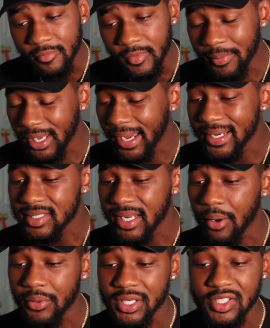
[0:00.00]
But like I said, I
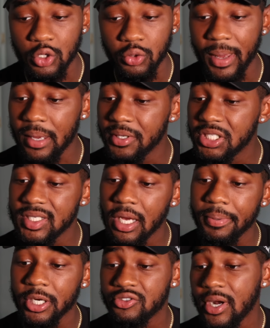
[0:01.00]
would assume maybe she's
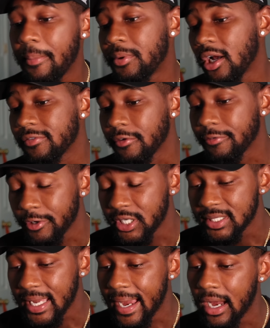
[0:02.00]
up here dropping off the
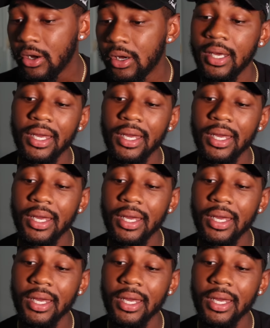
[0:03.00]
freestyle